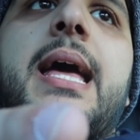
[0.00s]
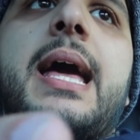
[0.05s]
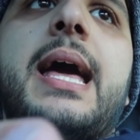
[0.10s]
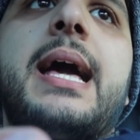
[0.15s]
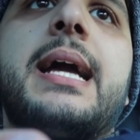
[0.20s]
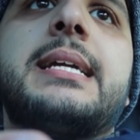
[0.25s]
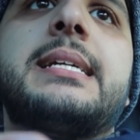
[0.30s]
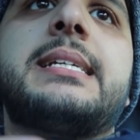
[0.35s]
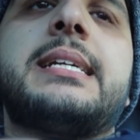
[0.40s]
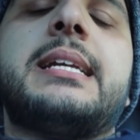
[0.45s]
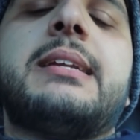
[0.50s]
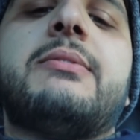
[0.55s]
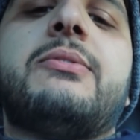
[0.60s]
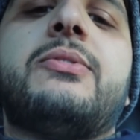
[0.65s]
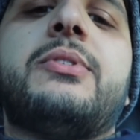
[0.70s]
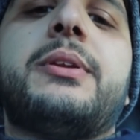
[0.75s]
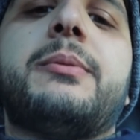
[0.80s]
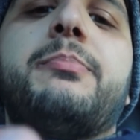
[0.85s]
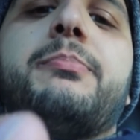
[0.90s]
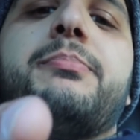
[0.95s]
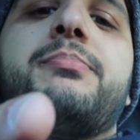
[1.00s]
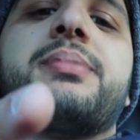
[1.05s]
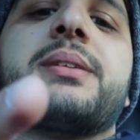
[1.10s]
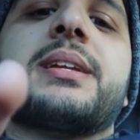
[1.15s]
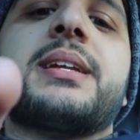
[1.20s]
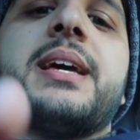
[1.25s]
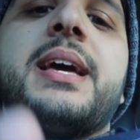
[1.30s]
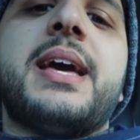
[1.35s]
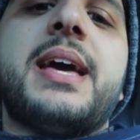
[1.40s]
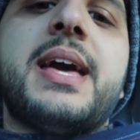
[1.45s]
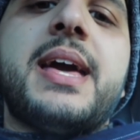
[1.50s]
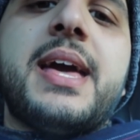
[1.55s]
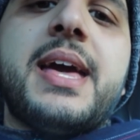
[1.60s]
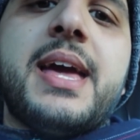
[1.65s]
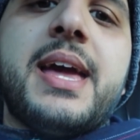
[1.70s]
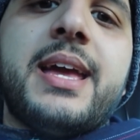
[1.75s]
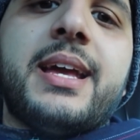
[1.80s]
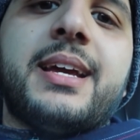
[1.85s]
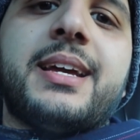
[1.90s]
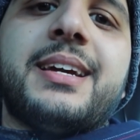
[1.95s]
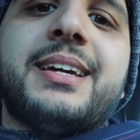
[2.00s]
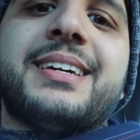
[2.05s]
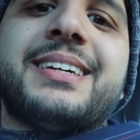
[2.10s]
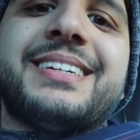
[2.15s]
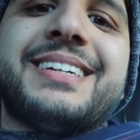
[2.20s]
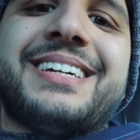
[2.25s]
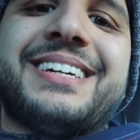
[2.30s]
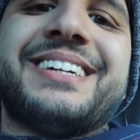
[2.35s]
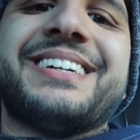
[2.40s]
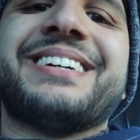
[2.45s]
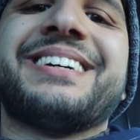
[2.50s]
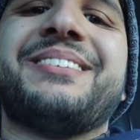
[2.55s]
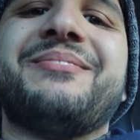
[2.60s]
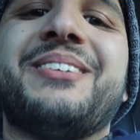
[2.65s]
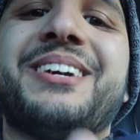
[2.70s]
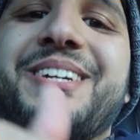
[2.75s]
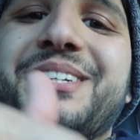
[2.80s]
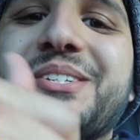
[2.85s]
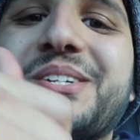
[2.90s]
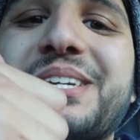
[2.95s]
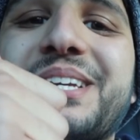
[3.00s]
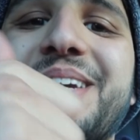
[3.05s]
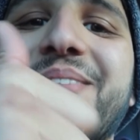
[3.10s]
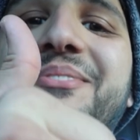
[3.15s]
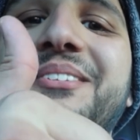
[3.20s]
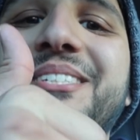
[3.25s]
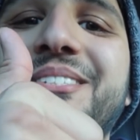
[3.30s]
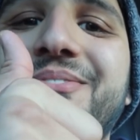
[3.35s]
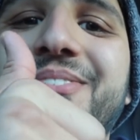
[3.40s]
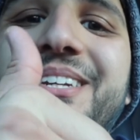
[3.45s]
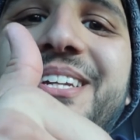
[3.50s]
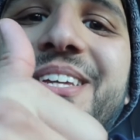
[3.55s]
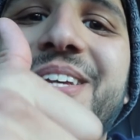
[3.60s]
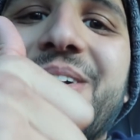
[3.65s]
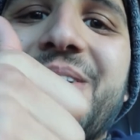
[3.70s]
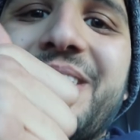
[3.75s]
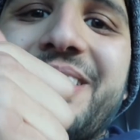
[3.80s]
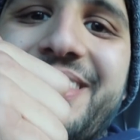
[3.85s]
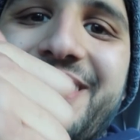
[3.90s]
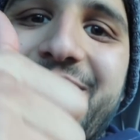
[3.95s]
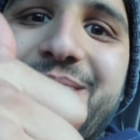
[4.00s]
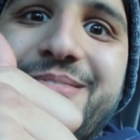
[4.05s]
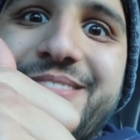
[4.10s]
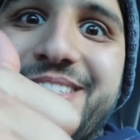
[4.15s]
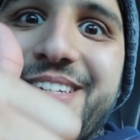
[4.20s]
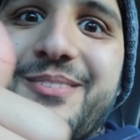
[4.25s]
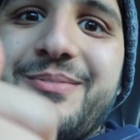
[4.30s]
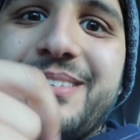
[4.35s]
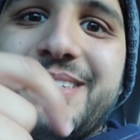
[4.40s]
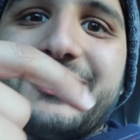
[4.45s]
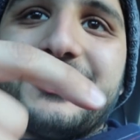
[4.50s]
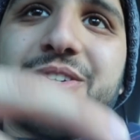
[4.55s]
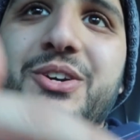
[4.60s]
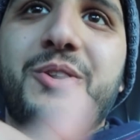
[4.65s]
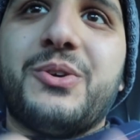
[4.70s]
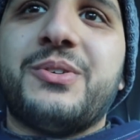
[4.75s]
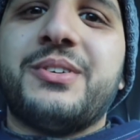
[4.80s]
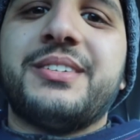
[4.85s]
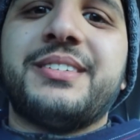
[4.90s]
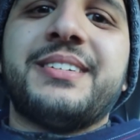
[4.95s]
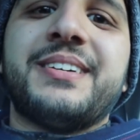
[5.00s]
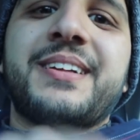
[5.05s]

action for the prank. Make sure you give this video a thumbs up. Let's go.